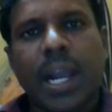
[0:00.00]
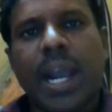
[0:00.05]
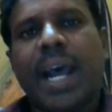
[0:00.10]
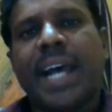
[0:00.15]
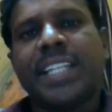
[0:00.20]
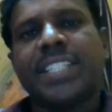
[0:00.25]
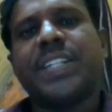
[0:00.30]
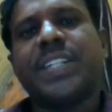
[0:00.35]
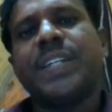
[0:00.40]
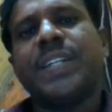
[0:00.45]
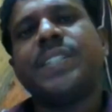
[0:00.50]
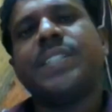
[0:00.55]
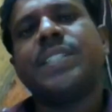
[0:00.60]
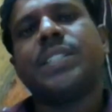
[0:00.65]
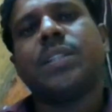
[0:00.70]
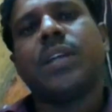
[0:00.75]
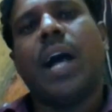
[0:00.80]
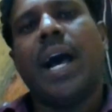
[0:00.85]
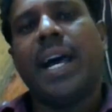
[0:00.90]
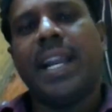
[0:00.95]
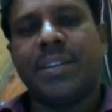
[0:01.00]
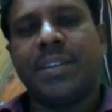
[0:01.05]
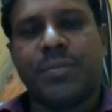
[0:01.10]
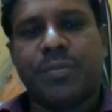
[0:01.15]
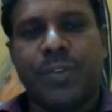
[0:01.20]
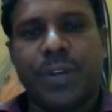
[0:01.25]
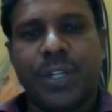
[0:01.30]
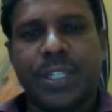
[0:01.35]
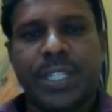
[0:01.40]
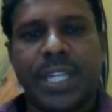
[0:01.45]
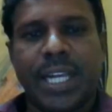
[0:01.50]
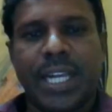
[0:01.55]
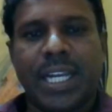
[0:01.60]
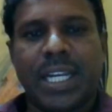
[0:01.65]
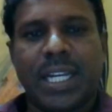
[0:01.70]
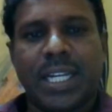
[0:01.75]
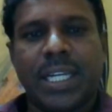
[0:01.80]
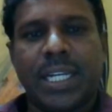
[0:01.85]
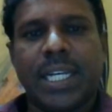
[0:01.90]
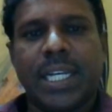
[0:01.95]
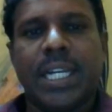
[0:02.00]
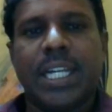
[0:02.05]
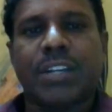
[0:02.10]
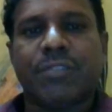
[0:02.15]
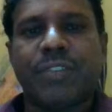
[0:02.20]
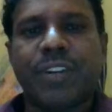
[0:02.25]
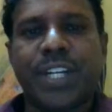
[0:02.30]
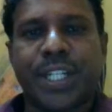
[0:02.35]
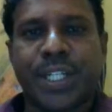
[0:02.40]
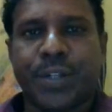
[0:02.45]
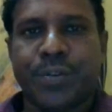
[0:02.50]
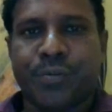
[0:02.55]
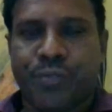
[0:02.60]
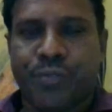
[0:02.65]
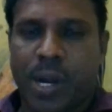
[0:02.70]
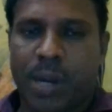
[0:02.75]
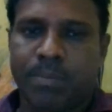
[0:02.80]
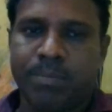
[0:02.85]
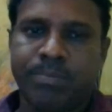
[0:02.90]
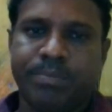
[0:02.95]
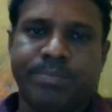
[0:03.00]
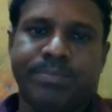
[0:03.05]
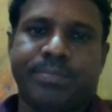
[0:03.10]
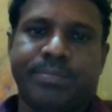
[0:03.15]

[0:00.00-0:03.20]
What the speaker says: assets or for their liquidity farm.